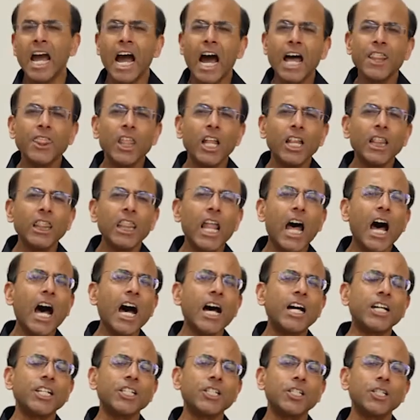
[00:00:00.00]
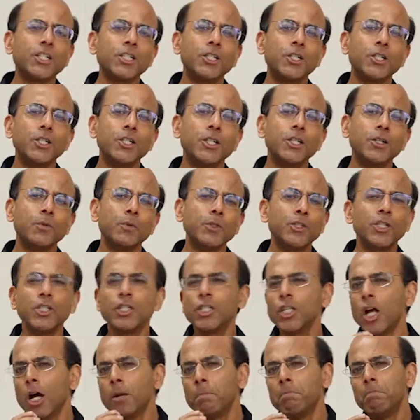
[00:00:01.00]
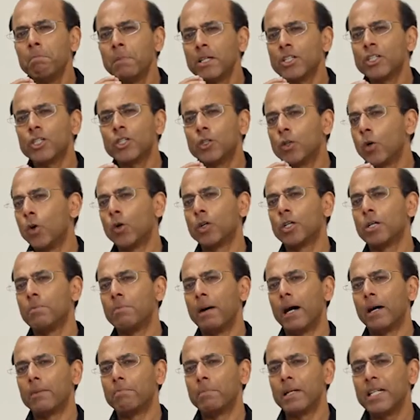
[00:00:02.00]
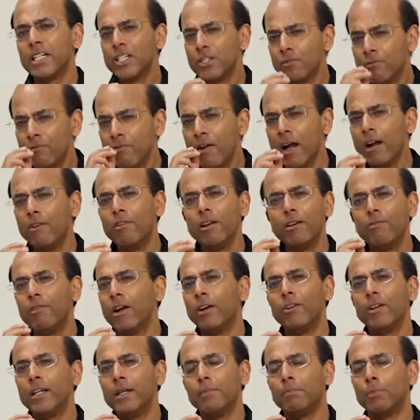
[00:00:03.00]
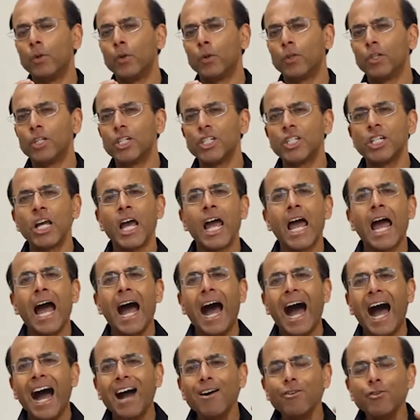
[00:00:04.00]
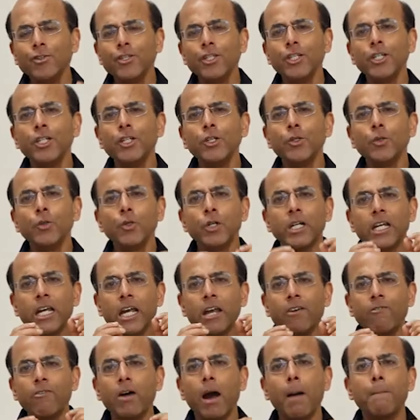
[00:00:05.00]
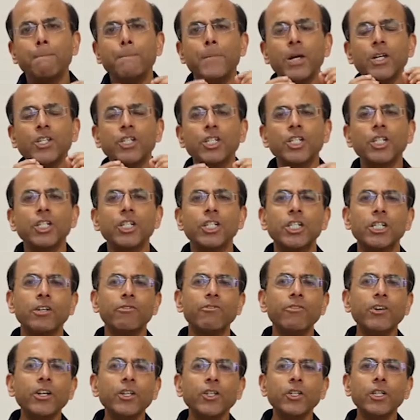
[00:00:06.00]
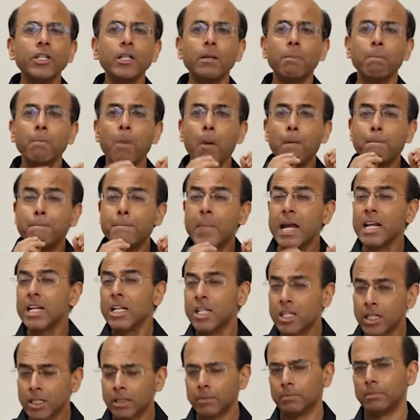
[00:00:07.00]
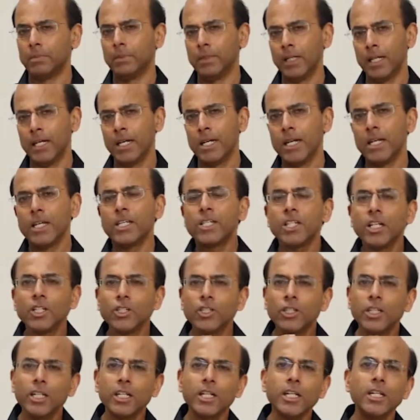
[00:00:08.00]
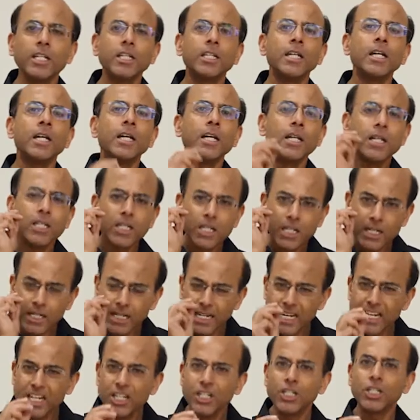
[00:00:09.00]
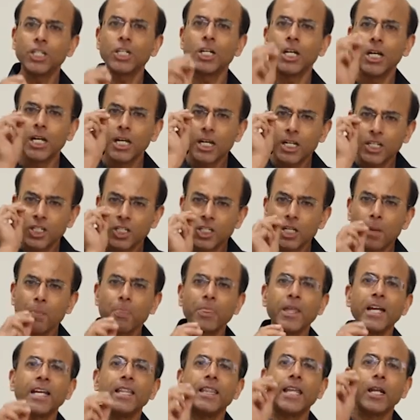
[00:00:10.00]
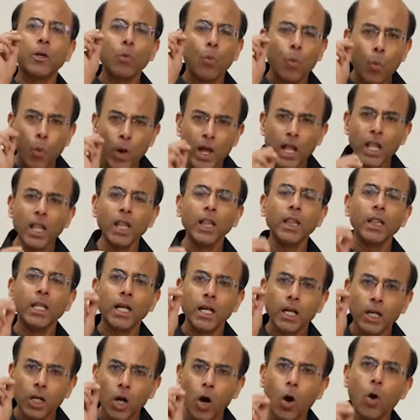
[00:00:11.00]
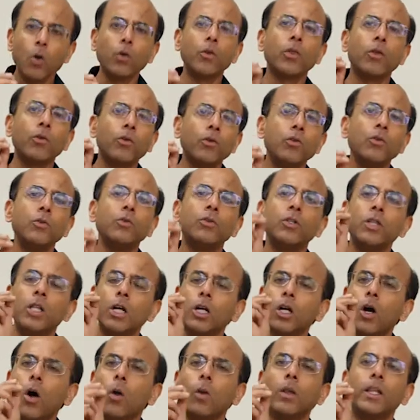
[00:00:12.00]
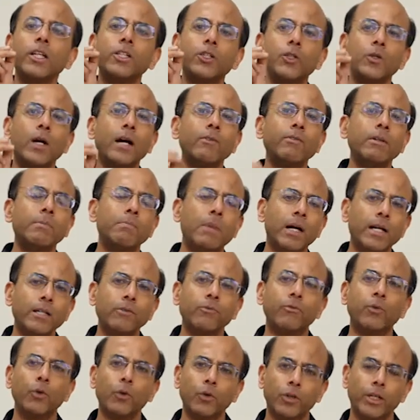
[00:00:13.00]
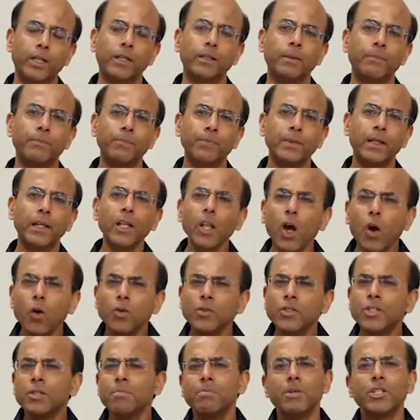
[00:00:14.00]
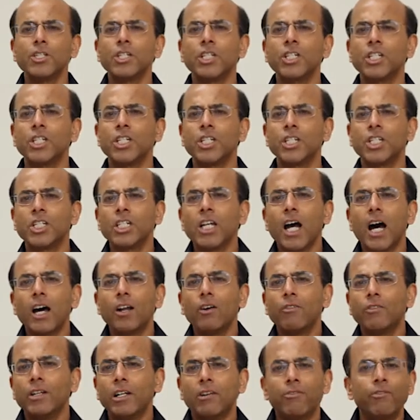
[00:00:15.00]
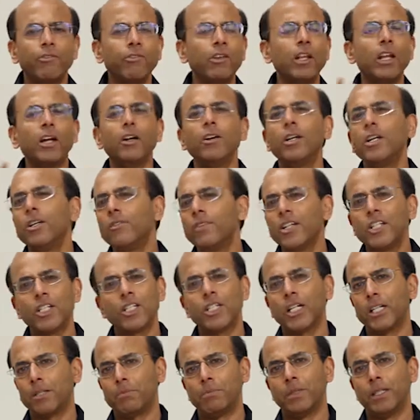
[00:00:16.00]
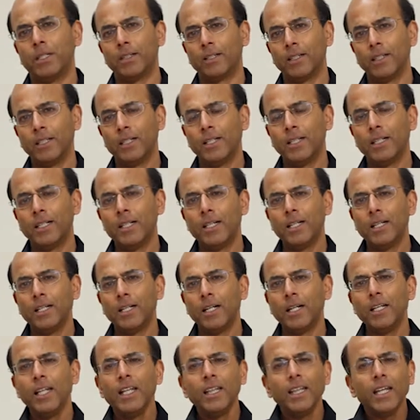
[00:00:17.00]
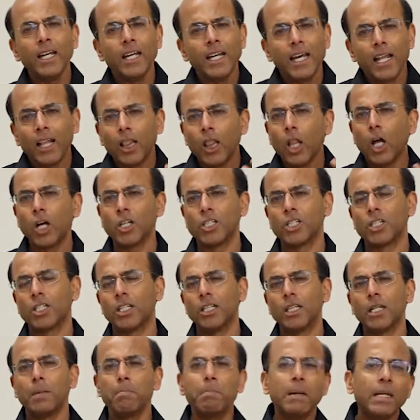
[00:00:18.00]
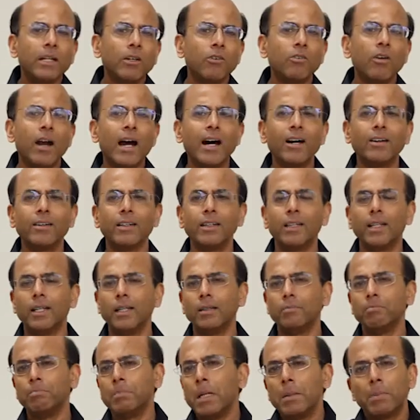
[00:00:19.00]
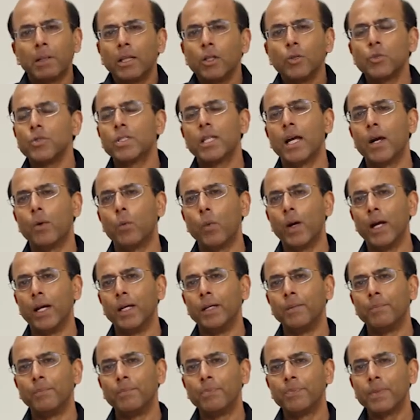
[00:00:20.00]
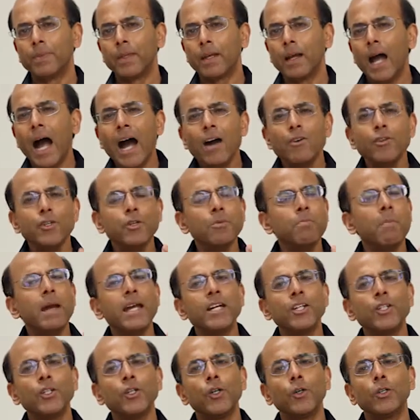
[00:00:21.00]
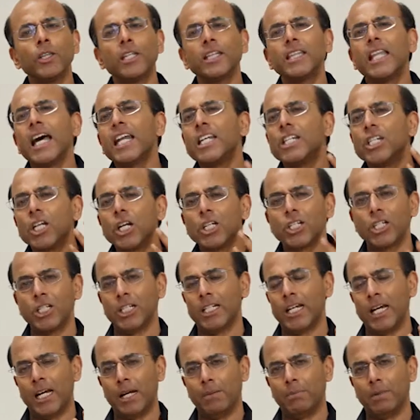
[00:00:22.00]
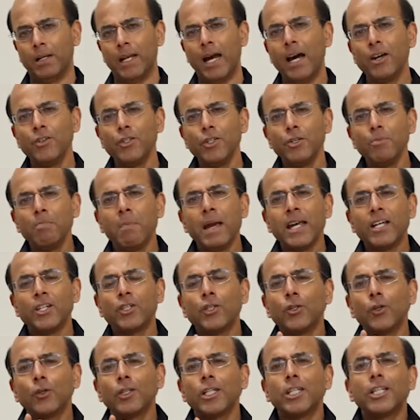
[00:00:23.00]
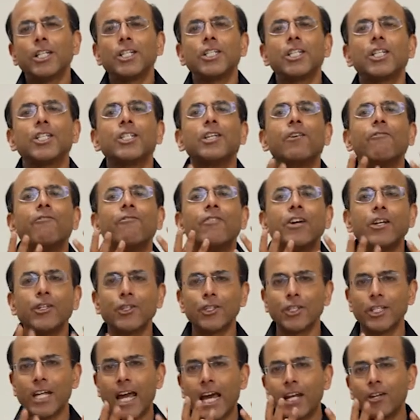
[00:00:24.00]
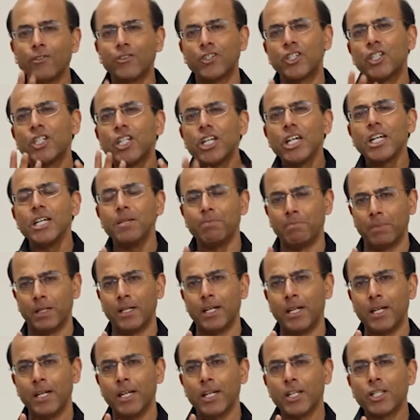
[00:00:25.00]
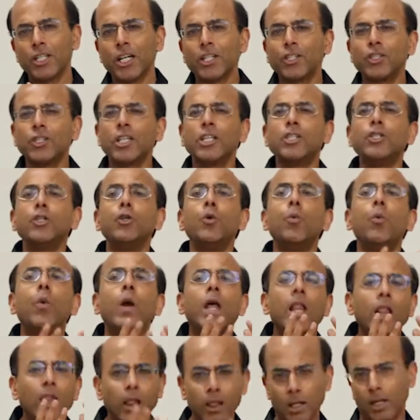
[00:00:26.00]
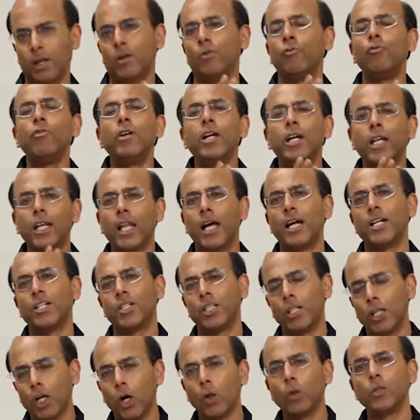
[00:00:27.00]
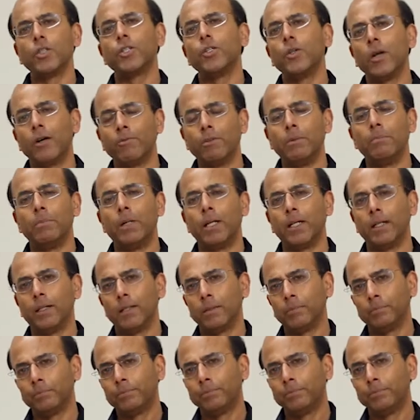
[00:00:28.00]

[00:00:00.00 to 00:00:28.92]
And the last, which is not much talked about, but is very, very important, is how do you give a business sufficient momentum such that it is something that will go through to the goal that you have in mind for it? Loads of businesses start off in a flurry of excitement, and then they get lost and they peter out and people lose their way. How do you make sure that that doesn't happen? How do you make sure that there's a sufficient head of steam such that you will realize the goals you have in mind?